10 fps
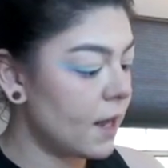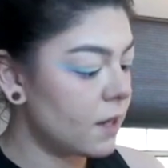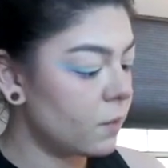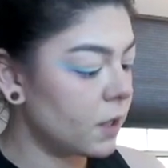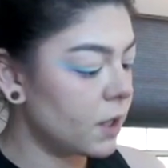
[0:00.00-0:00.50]
and
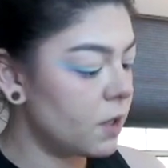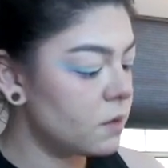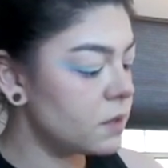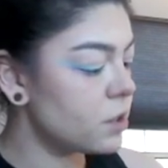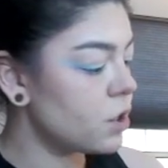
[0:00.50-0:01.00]
then we're gonna
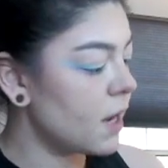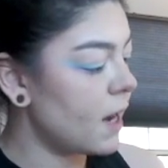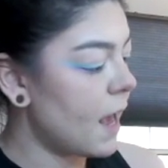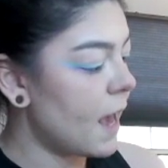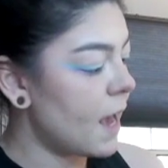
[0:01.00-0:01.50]
use the shade
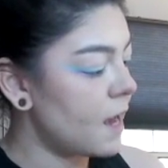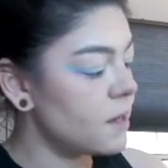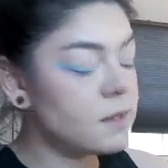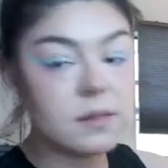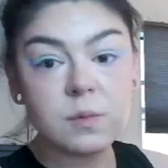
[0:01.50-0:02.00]

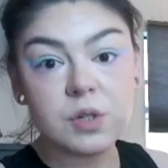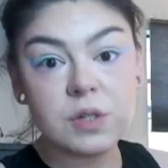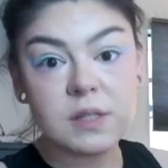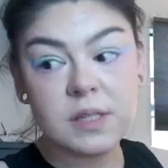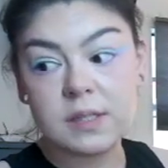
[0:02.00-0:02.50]
Haze, which
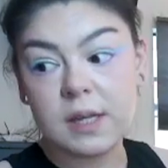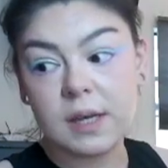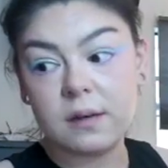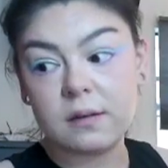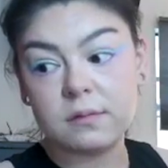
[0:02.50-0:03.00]
is this
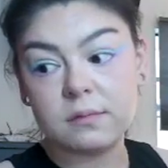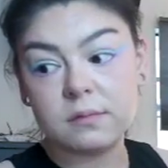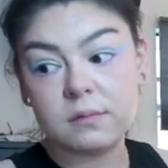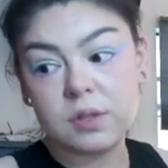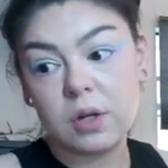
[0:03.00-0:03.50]
like
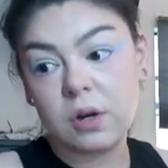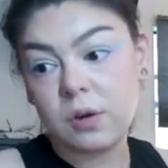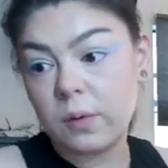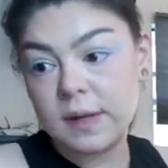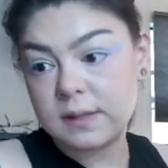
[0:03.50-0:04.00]

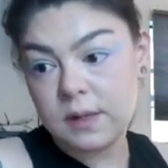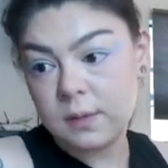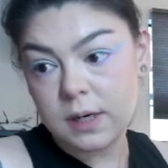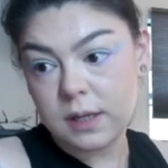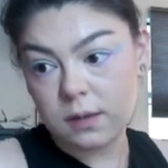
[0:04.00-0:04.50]
turquoisey
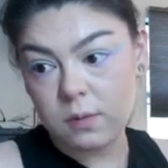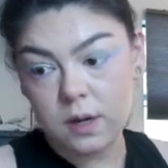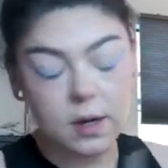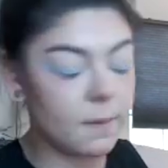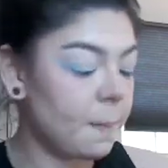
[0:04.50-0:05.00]
one in the
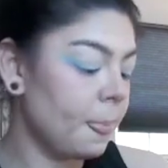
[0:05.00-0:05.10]
corner.